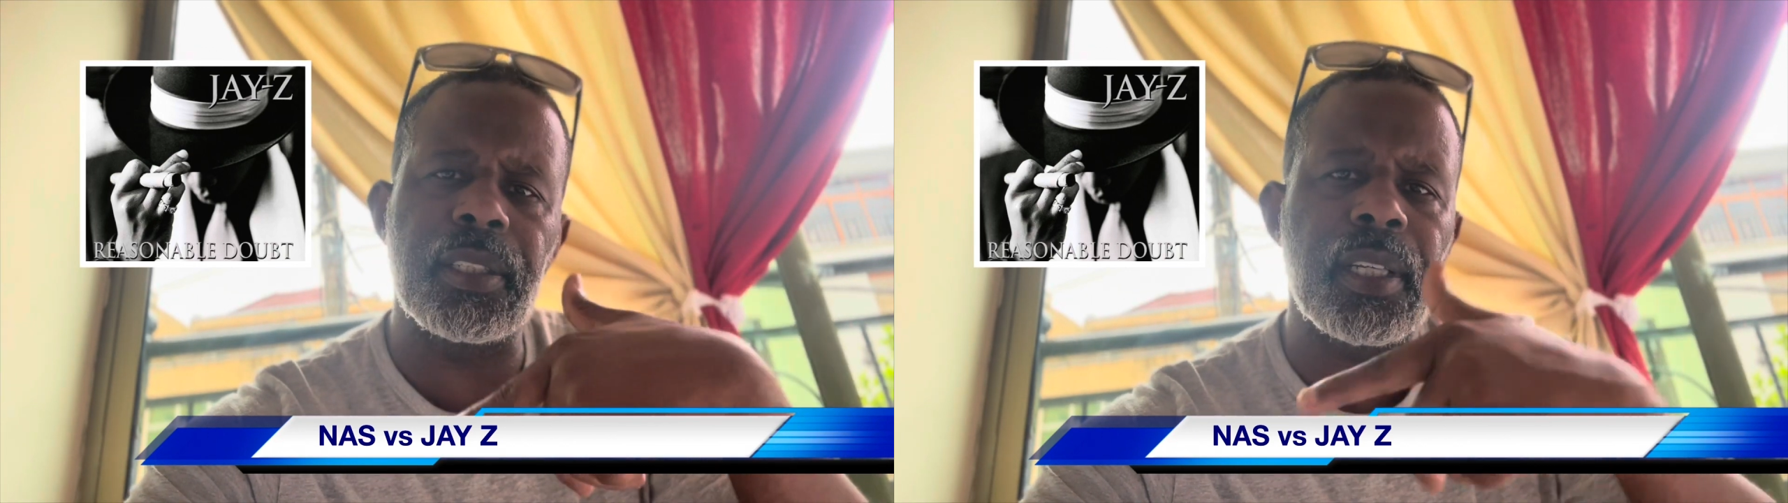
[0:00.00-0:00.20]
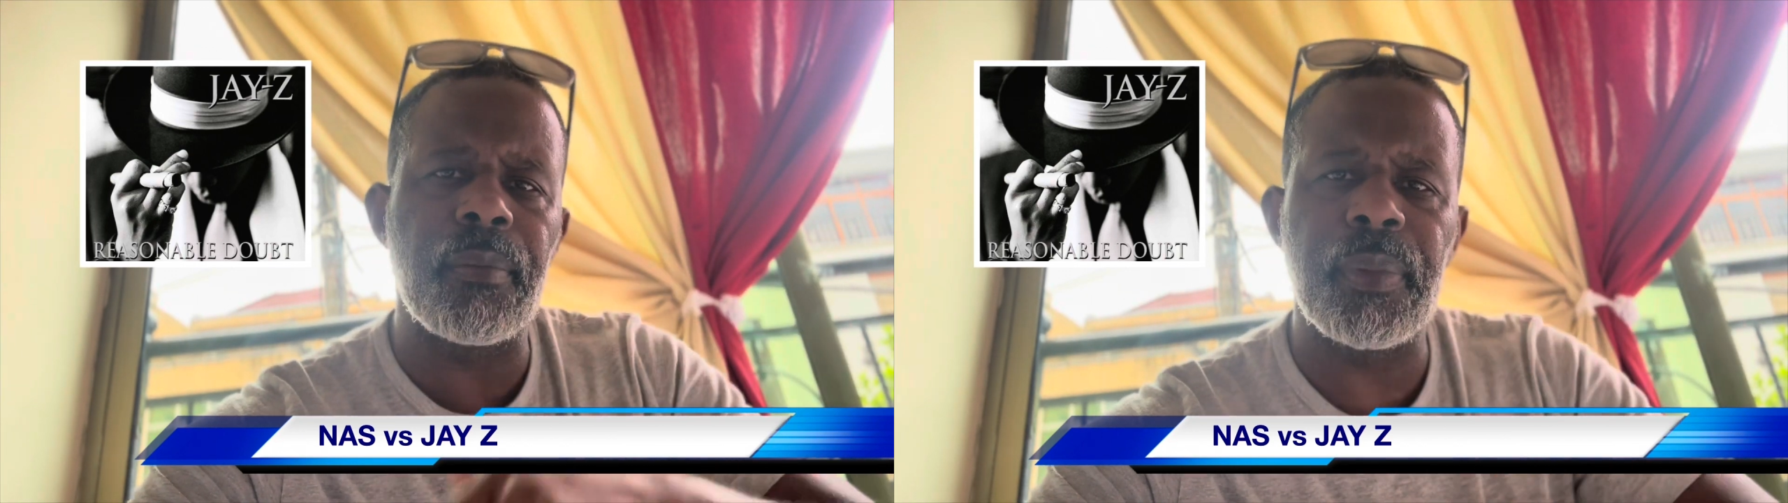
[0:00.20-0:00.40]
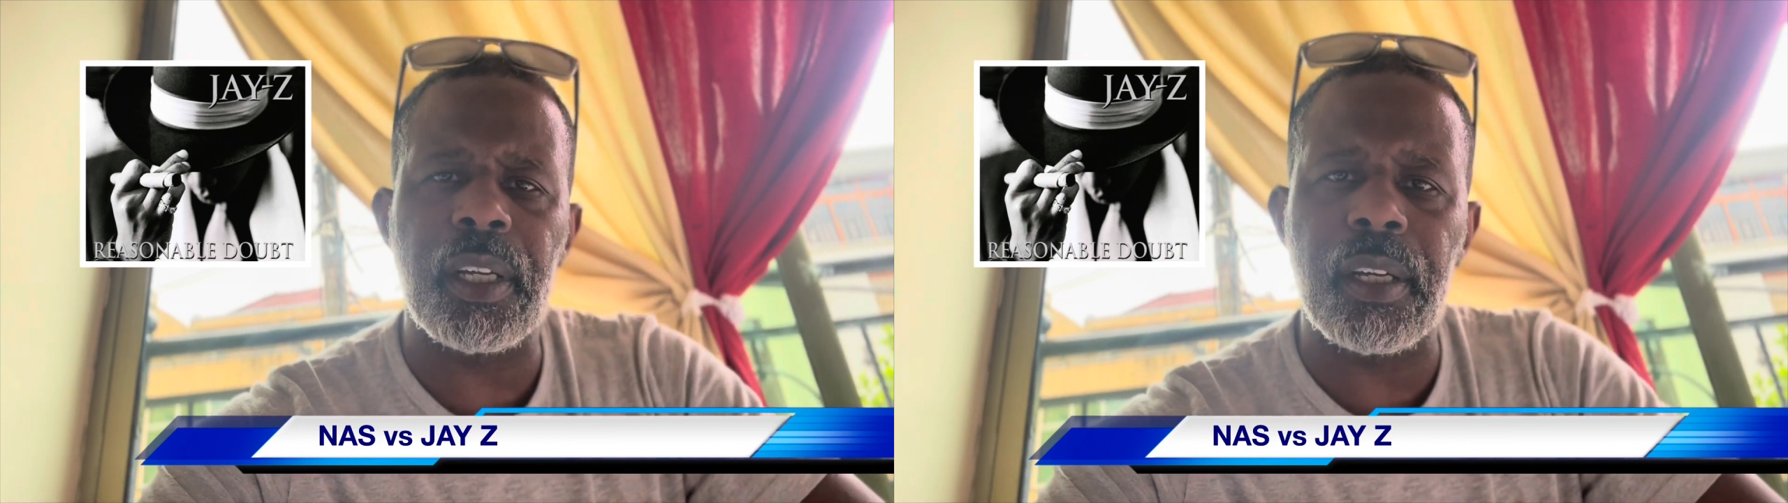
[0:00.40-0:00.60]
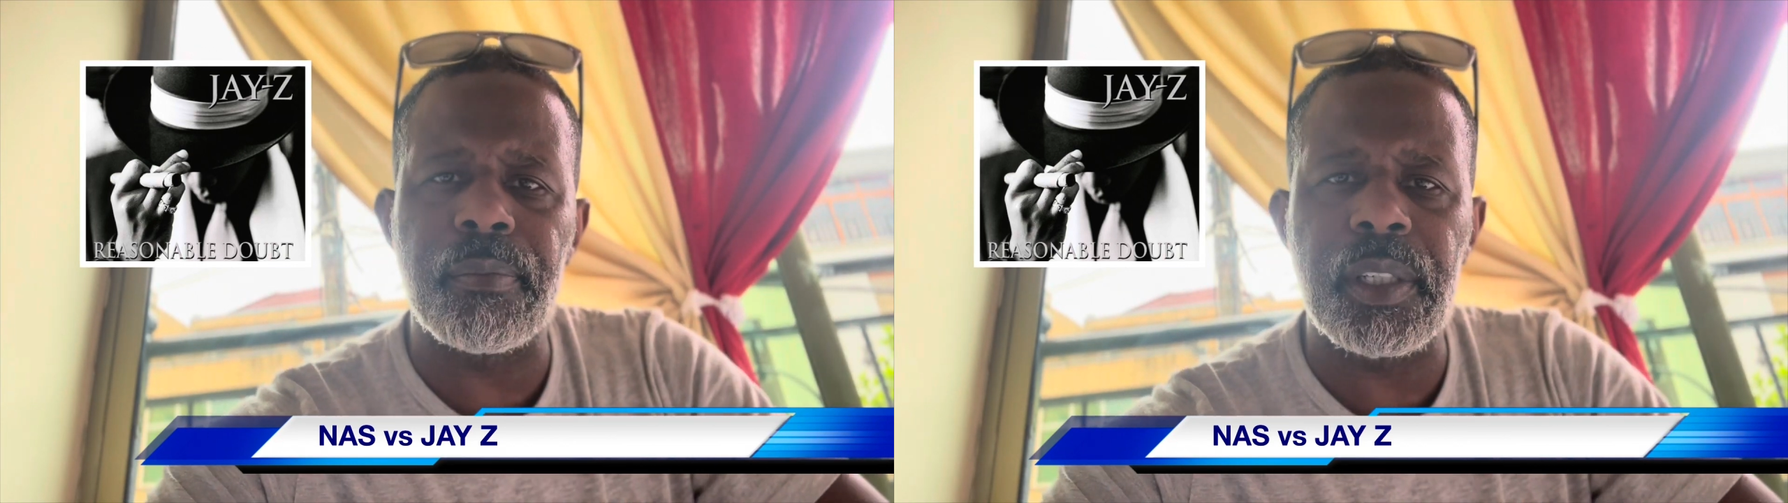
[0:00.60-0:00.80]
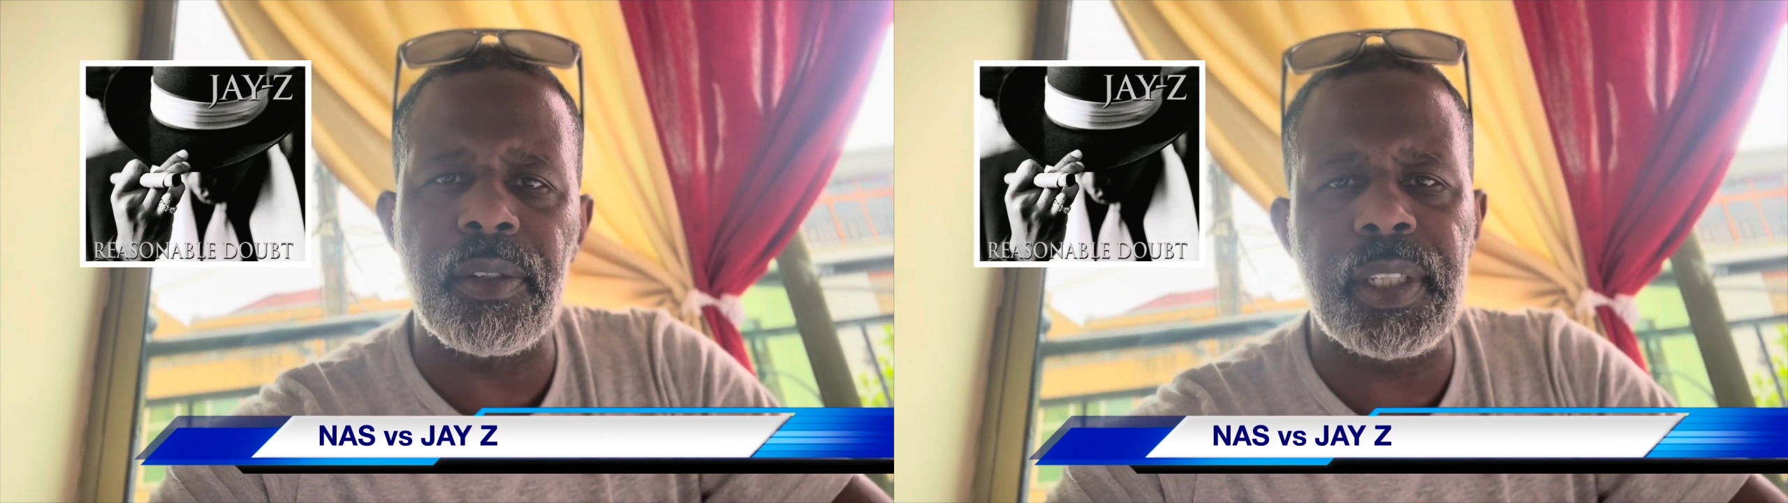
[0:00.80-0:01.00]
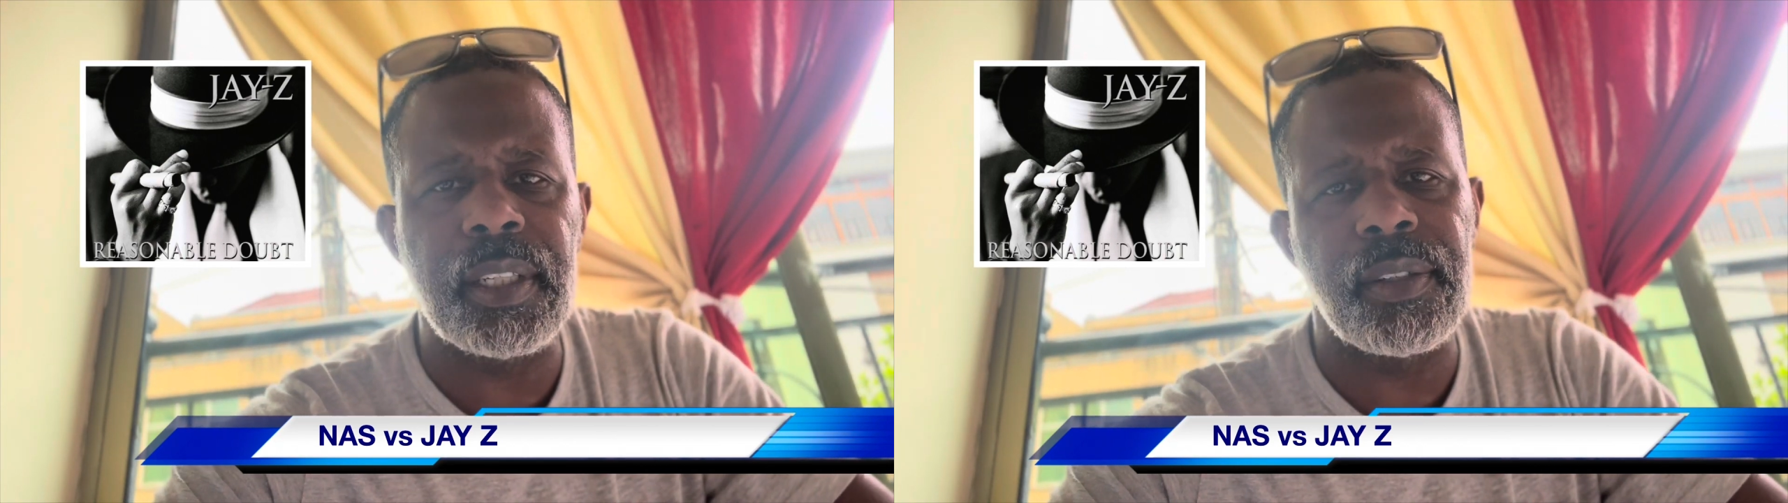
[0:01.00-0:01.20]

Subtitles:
something in the community